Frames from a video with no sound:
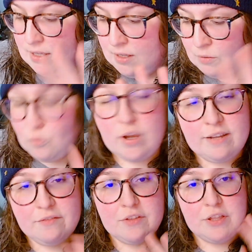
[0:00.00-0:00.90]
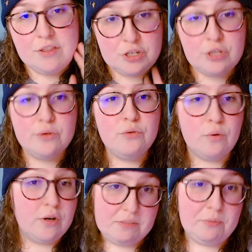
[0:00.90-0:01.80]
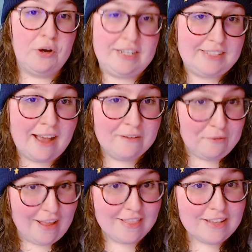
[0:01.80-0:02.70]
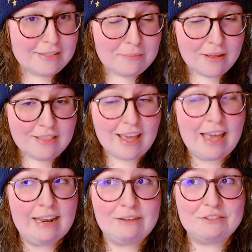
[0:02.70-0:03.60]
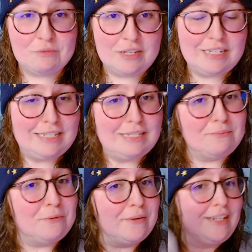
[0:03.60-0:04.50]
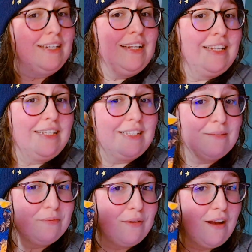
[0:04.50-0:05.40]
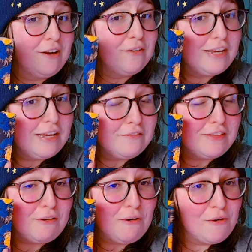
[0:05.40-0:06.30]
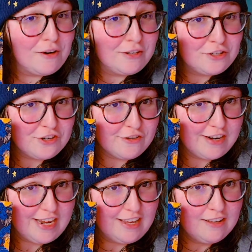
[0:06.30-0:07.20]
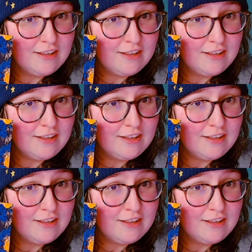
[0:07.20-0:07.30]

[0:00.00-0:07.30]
one of the two worst books that I read this month, and I was really disappointed. It is The Priory of the Orange Tree.